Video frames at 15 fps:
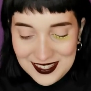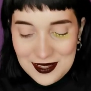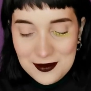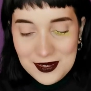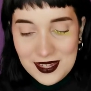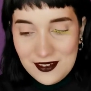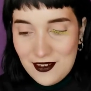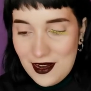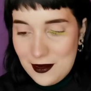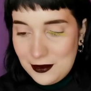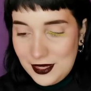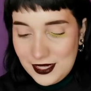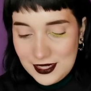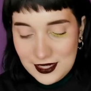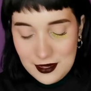Let me grab
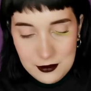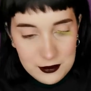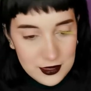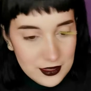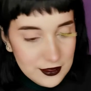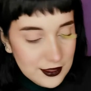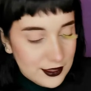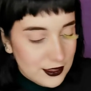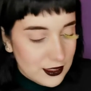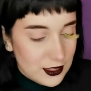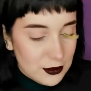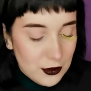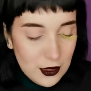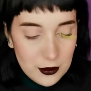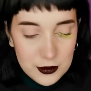like a mirror,
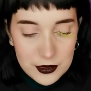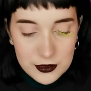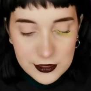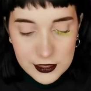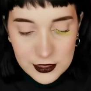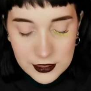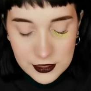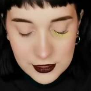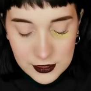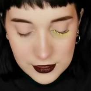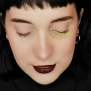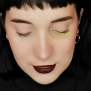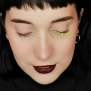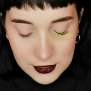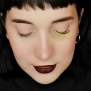small mirror.
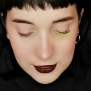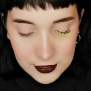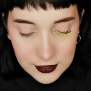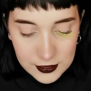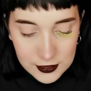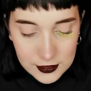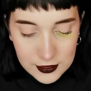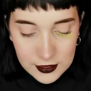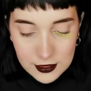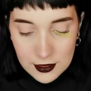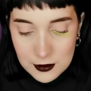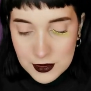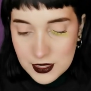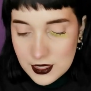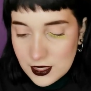
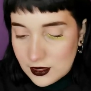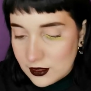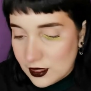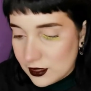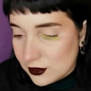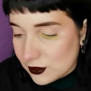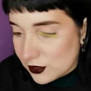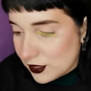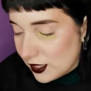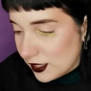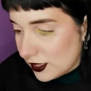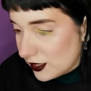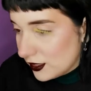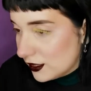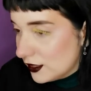Let me see how that looks
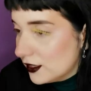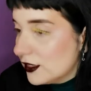like.